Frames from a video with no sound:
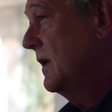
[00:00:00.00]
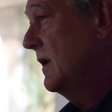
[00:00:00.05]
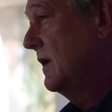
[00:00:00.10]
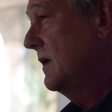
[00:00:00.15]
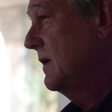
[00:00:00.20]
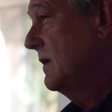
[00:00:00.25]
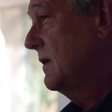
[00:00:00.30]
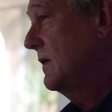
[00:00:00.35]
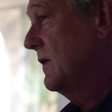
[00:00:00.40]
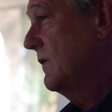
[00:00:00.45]

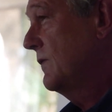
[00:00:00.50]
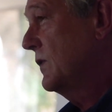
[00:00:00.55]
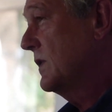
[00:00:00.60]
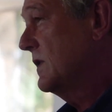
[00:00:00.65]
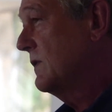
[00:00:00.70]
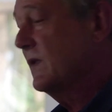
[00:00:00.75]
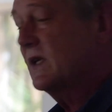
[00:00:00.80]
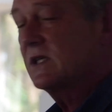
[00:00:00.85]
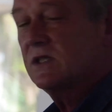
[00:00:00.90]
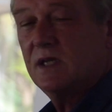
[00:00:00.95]
uh, live
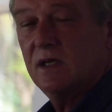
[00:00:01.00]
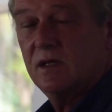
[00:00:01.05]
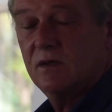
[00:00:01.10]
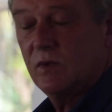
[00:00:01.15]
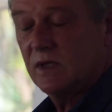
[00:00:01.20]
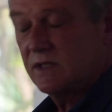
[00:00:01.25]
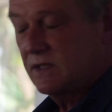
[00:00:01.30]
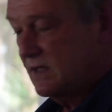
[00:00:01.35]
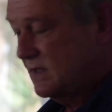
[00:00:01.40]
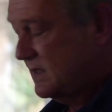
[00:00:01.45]
with Viktor,
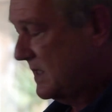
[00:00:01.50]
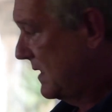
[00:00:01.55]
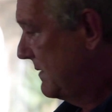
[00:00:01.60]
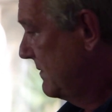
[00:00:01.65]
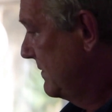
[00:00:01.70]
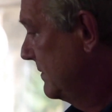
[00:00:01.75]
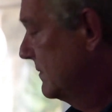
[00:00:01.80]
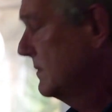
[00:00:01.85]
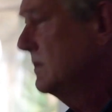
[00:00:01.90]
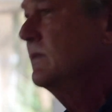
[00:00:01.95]
what's his
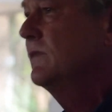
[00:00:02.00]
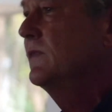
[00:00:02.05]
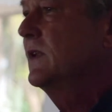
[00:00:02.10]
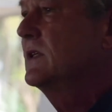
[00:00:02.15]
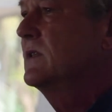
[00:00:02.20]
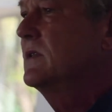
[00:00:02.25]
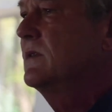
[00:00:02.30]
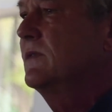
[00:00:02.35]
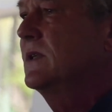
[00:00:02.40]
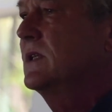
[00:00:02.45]
name?
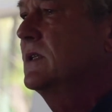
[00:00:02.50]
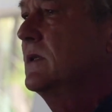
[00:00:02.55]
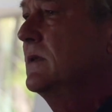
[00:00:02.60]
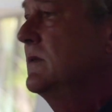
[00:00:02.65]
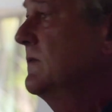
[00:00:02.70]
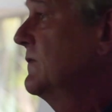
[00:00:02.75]
Viktor, Viktor.